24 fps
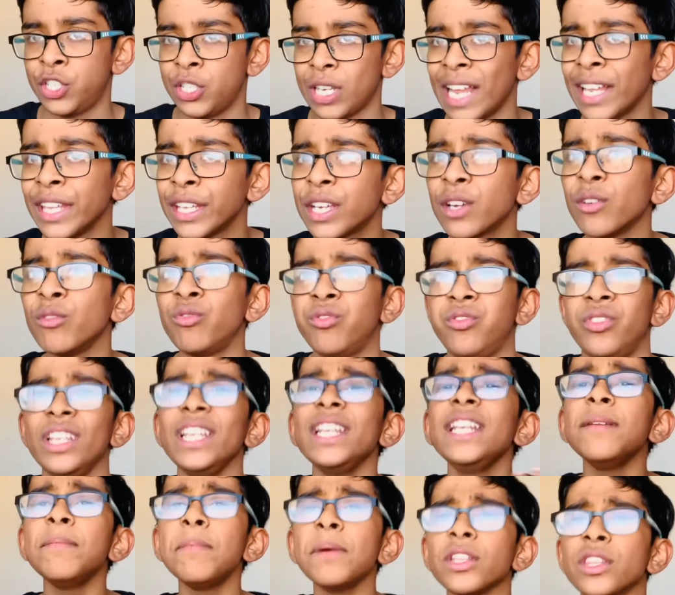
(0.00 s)
And you can read
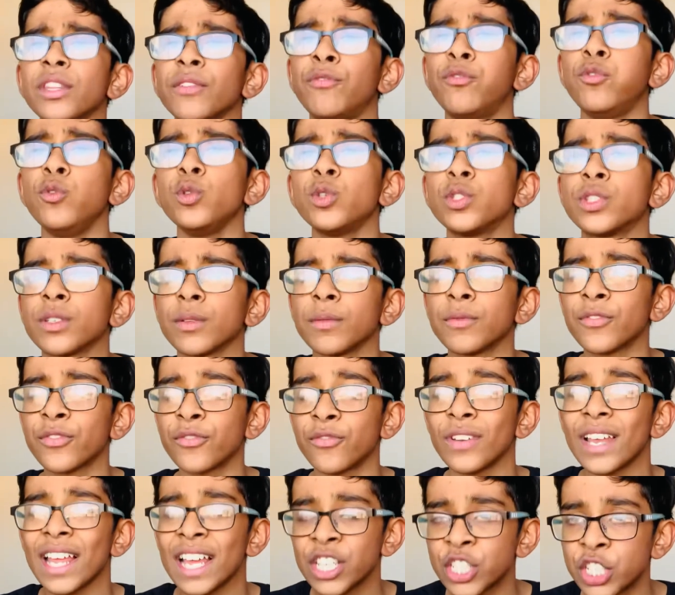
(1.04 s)
about the fruits of
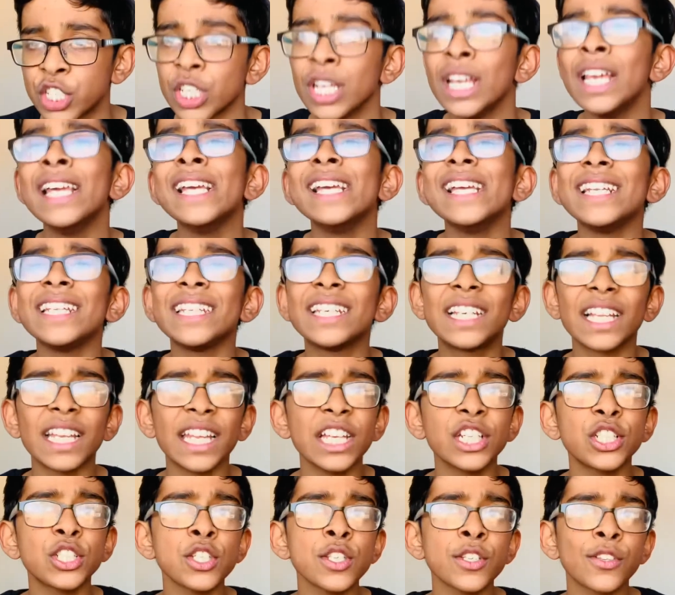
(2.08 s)
flesh in
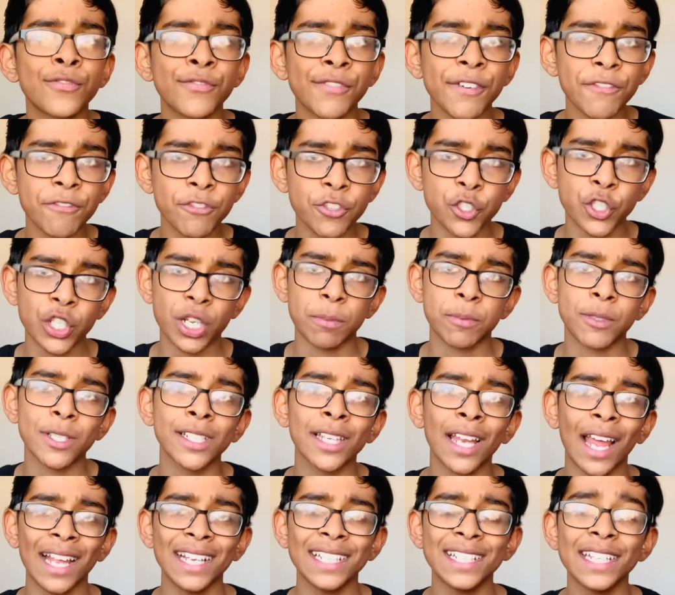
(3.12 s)
Galatians 5th chapter
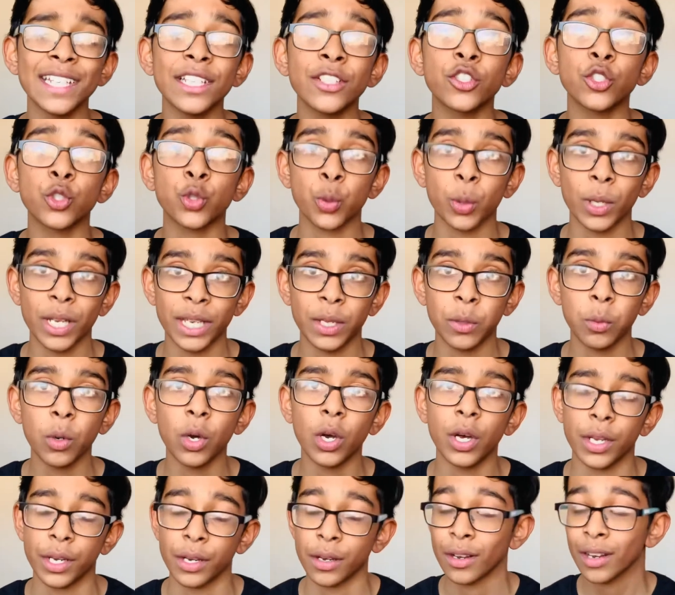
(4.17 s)
19 to
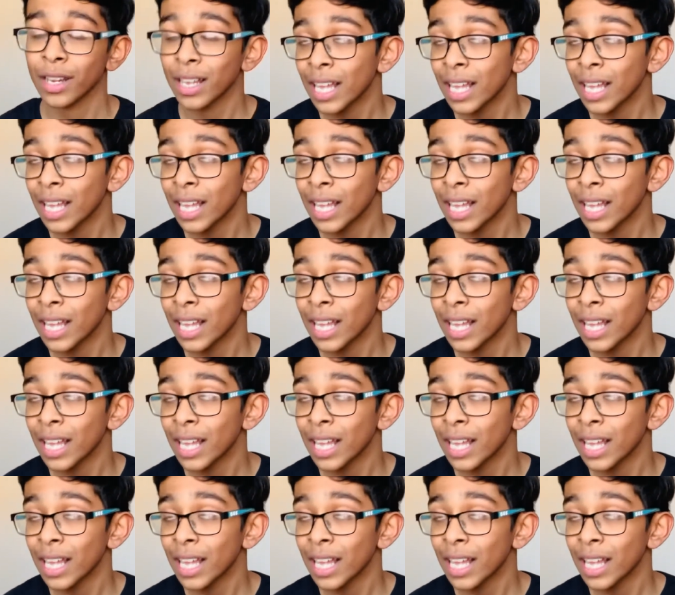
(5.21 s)
21.